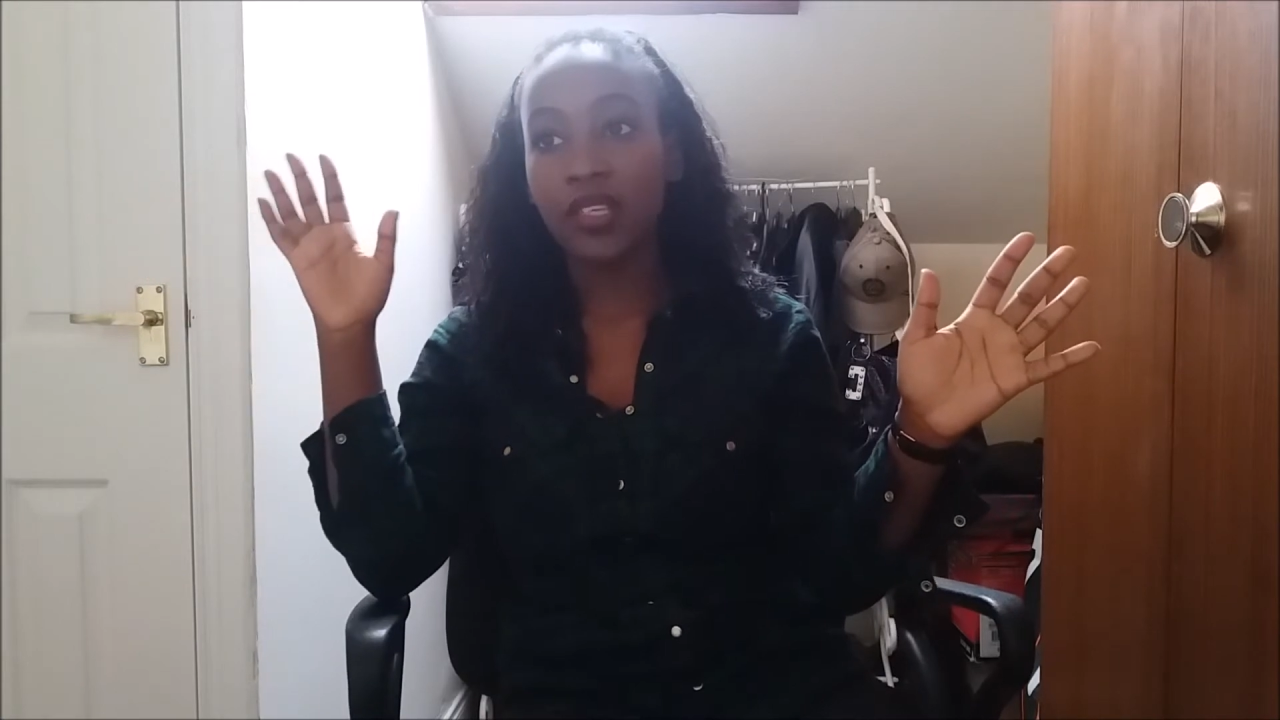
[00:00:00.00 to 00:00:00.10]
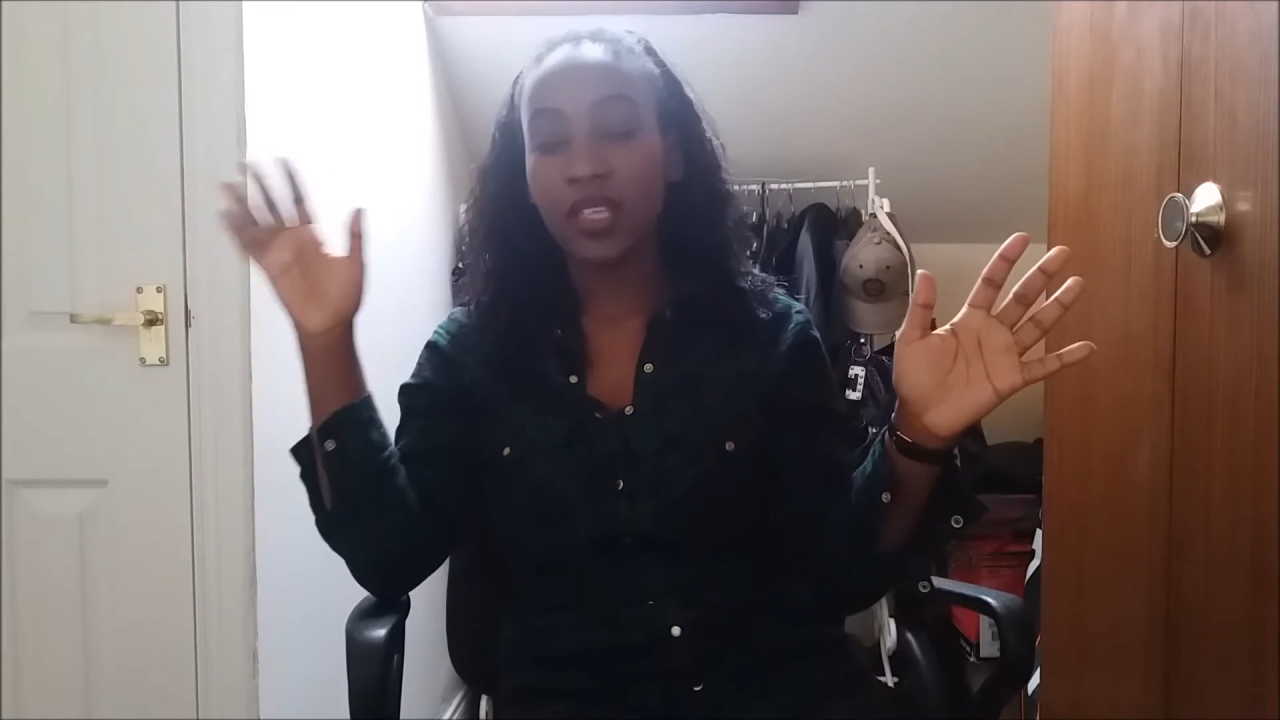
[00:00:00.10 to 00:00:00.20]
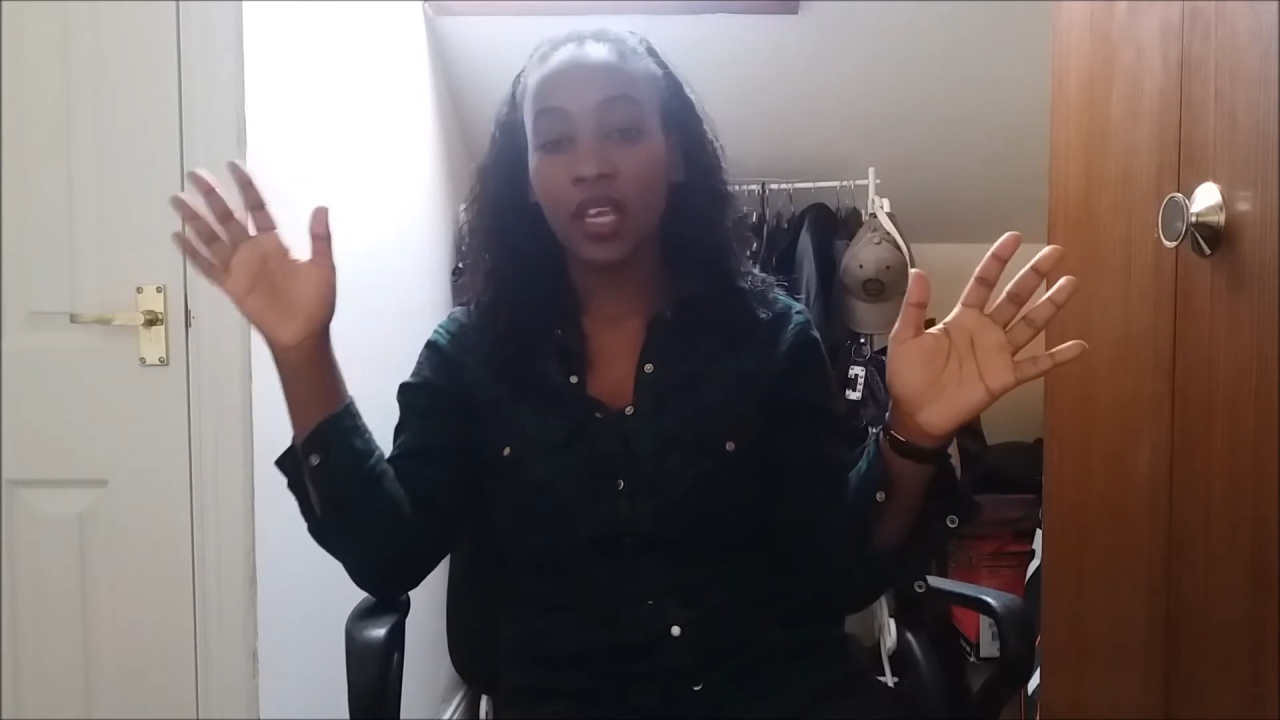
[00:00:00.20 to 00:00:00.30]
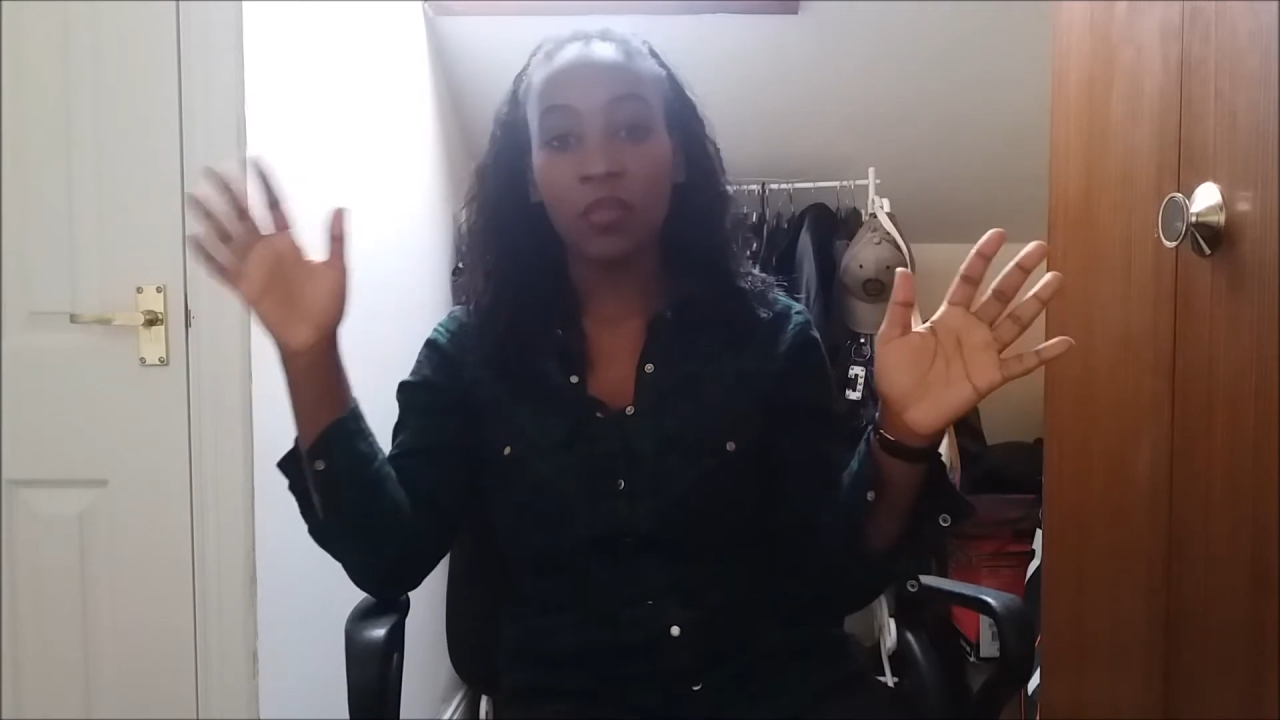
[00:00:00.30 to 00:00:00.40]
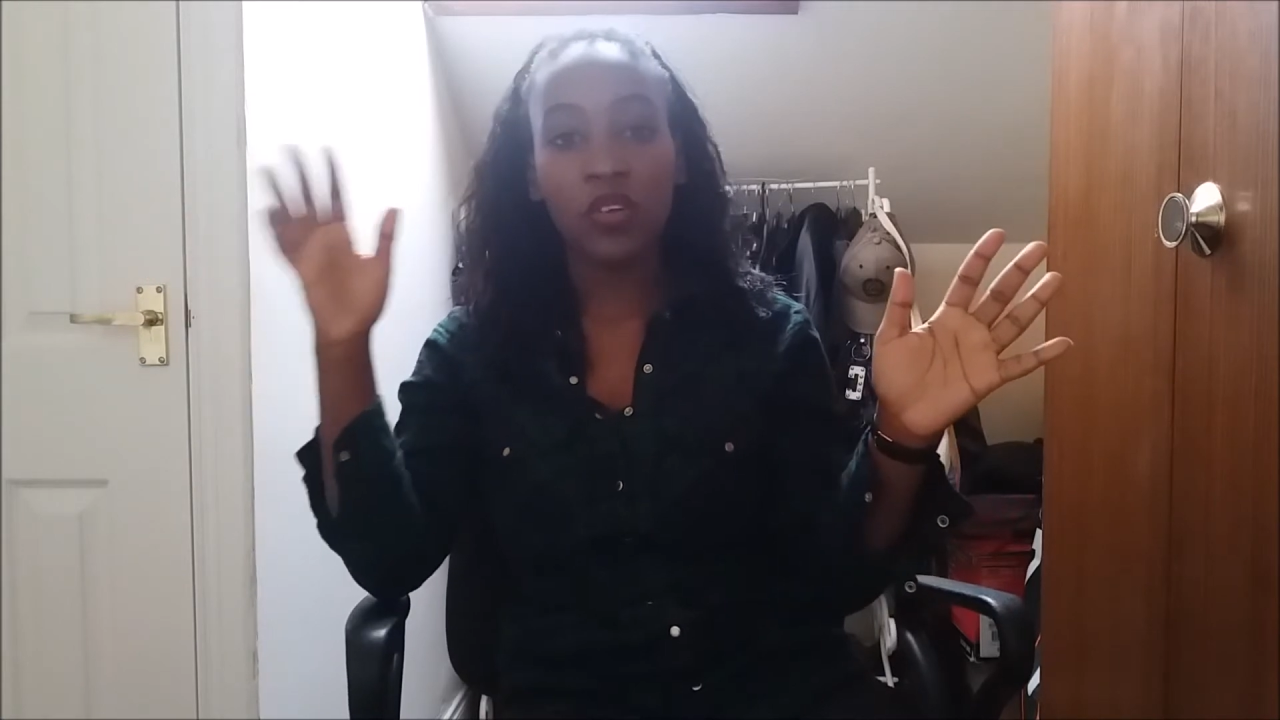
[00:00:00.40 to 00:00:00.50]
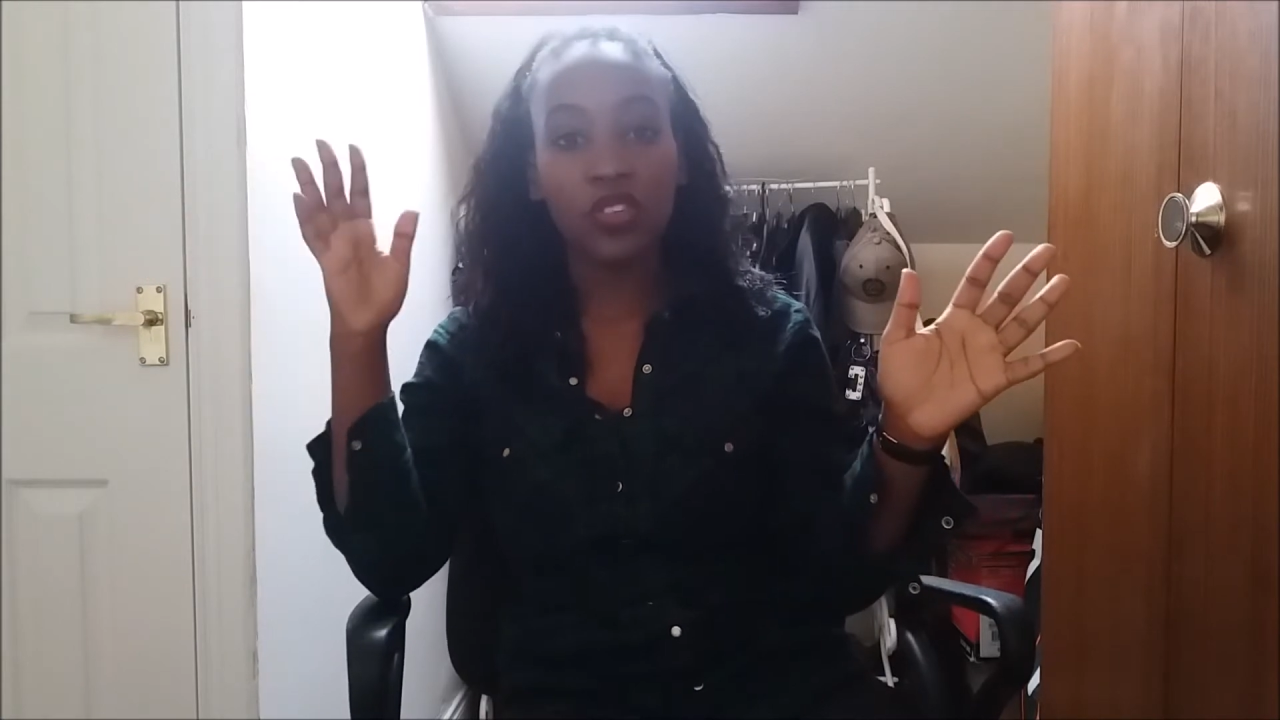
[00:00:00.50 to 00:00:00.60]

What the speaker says: me to think